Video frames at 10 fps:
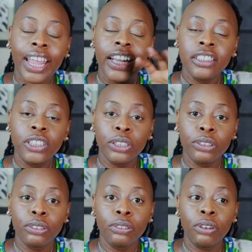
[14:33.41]

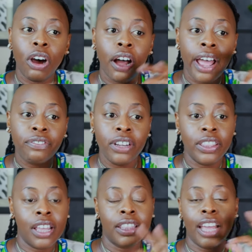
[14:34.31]
into
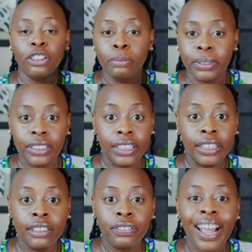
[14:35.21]
everything that you
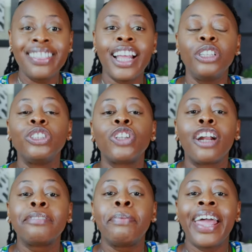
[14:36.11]
believe and then you
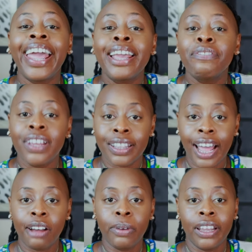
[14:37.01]
start behaving
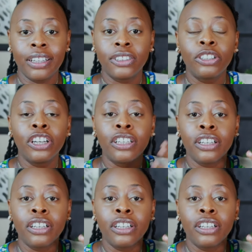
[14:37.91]
that way so you're,